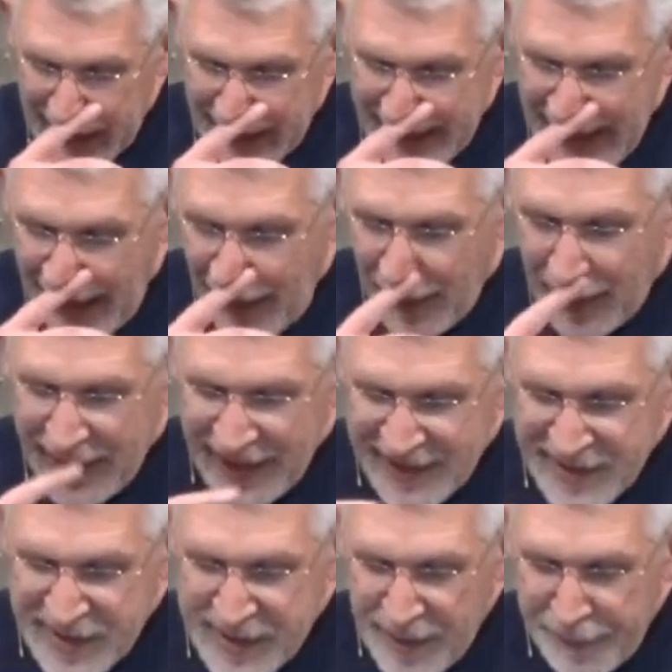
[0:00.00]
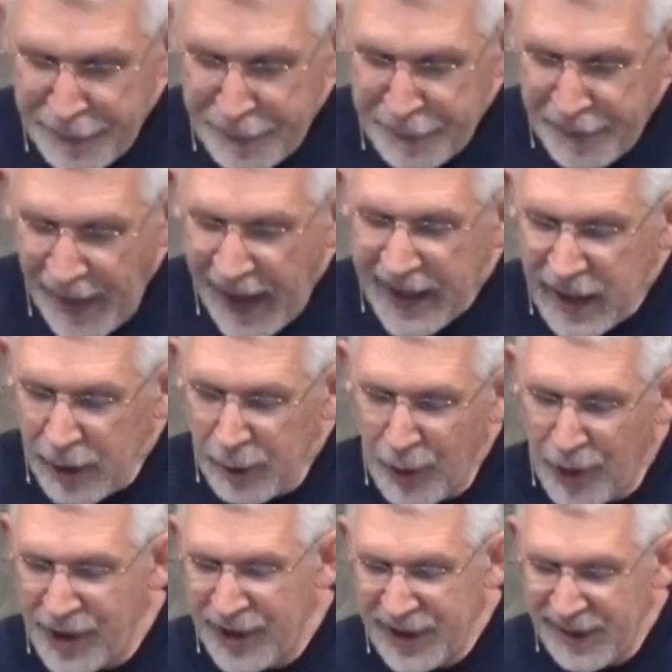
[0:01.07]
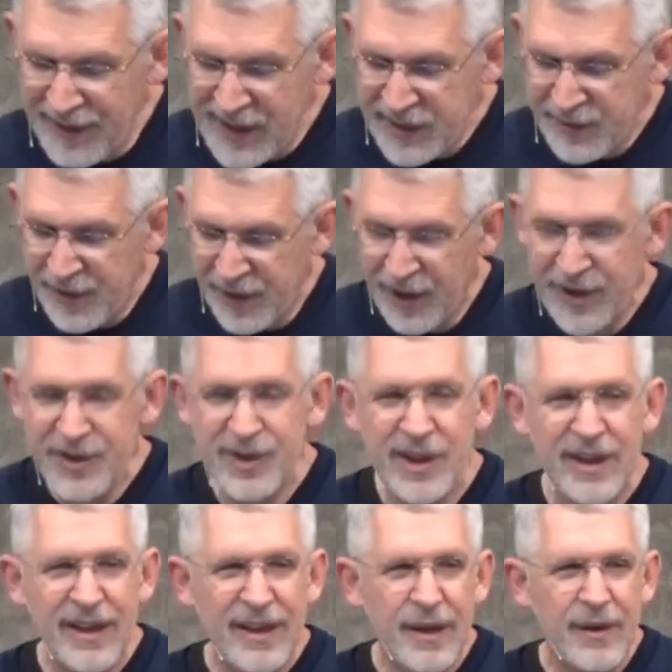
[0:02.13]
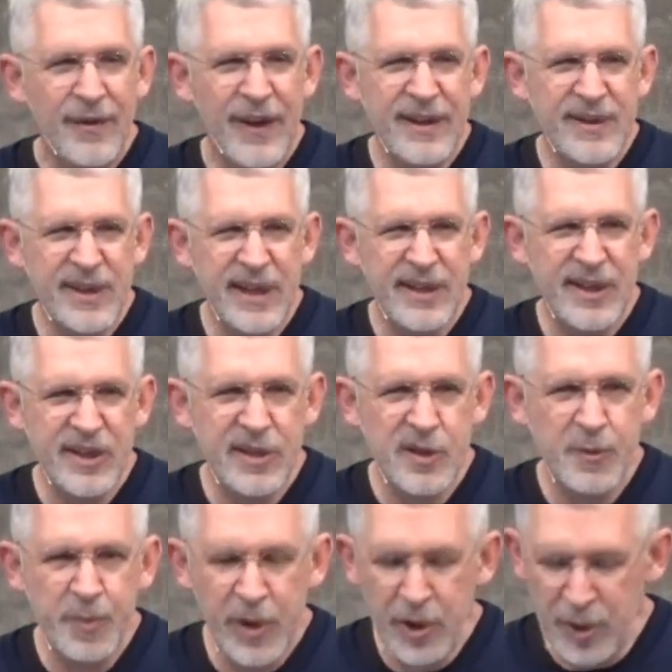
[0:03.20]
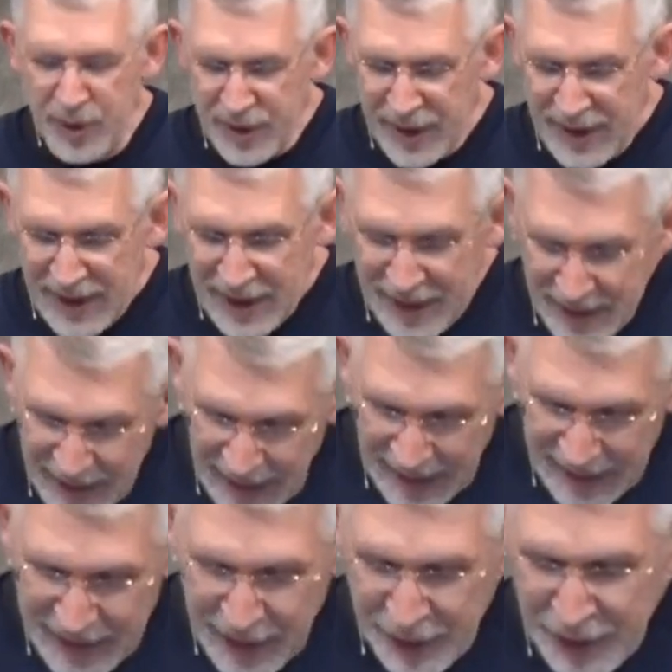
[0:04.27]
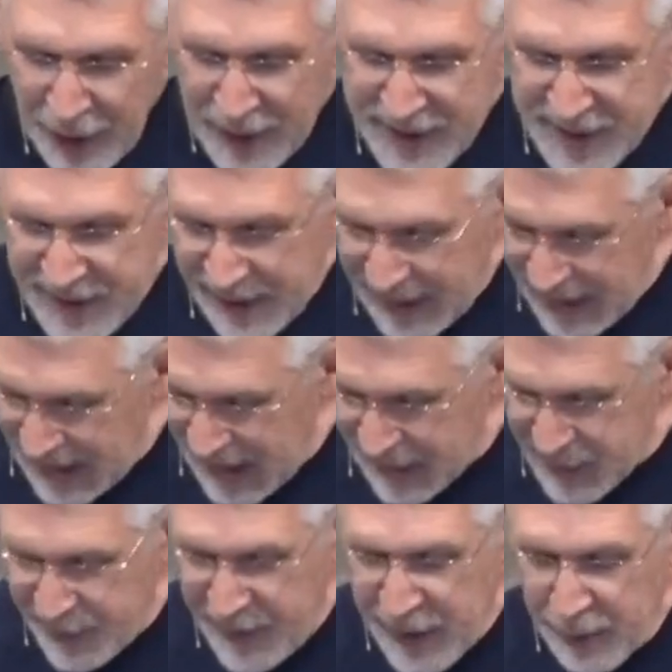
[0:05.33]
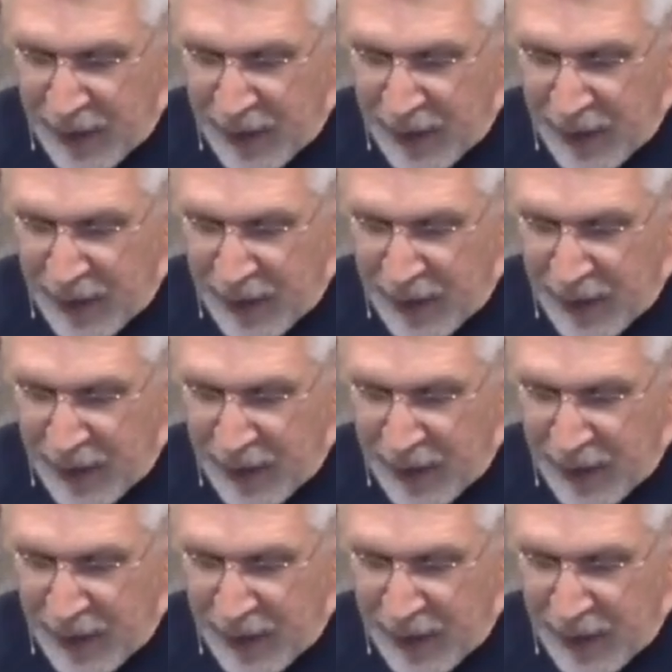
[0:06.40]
Now, it's the final wording of this verse that is in dispute. Uh, you'll notice the ESV